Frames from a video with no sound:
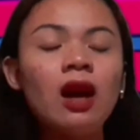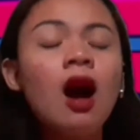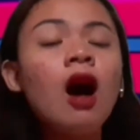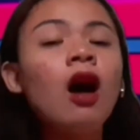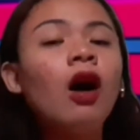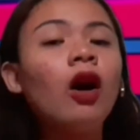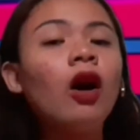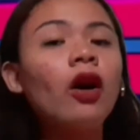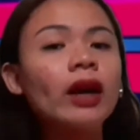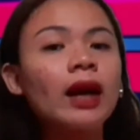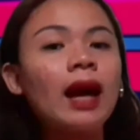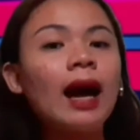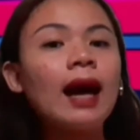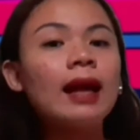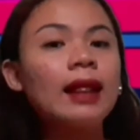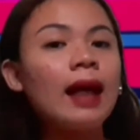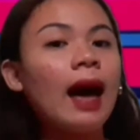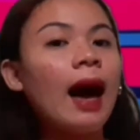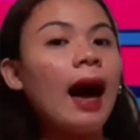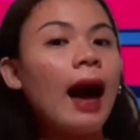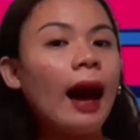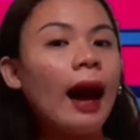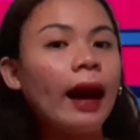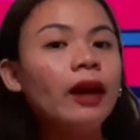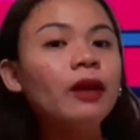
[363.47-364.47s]
or at
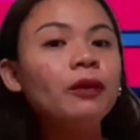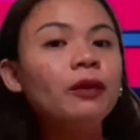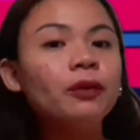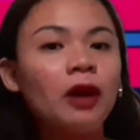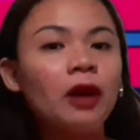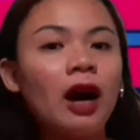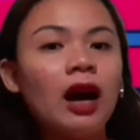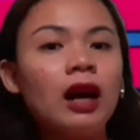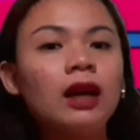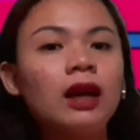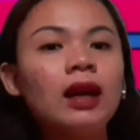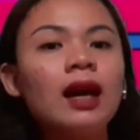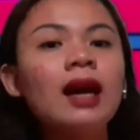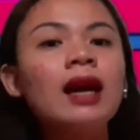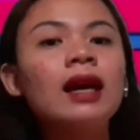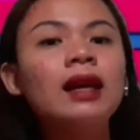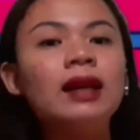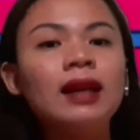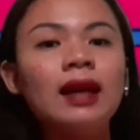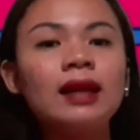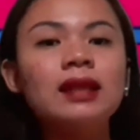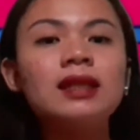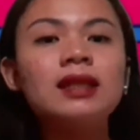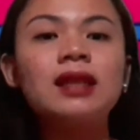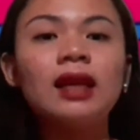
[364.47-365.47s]
high rank
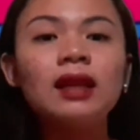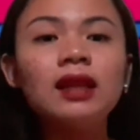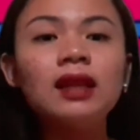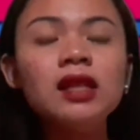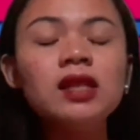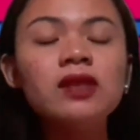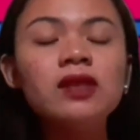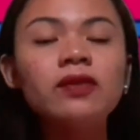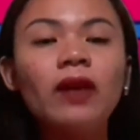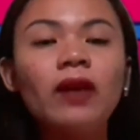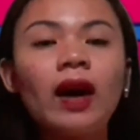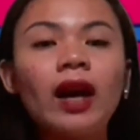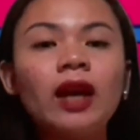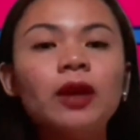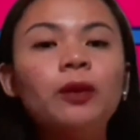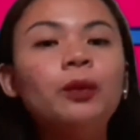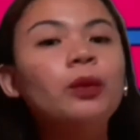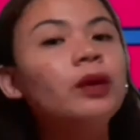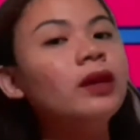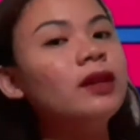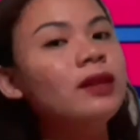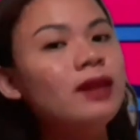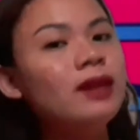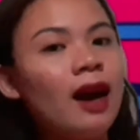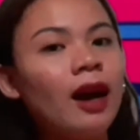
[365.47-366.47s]
get satisfied with
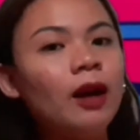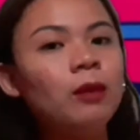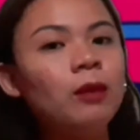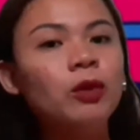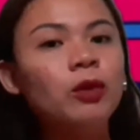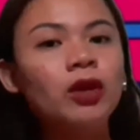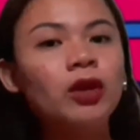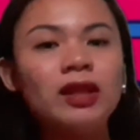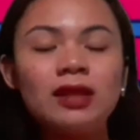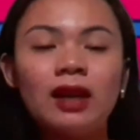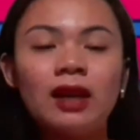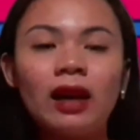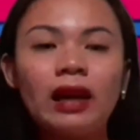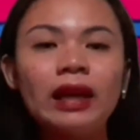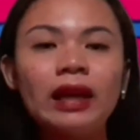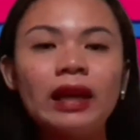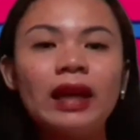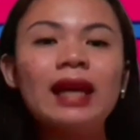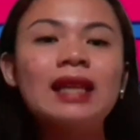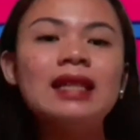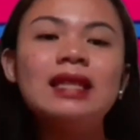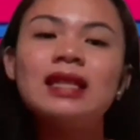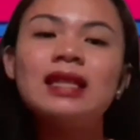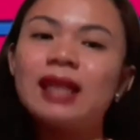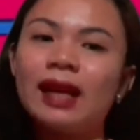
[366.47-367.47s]
non-monetary
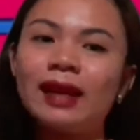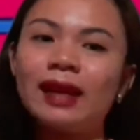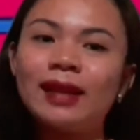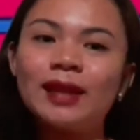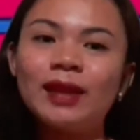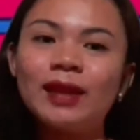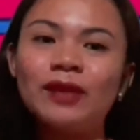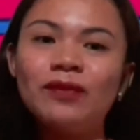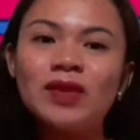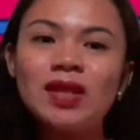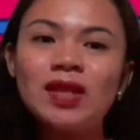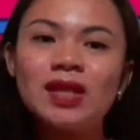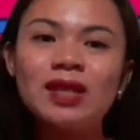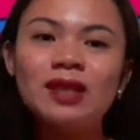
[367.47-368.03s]
incentives.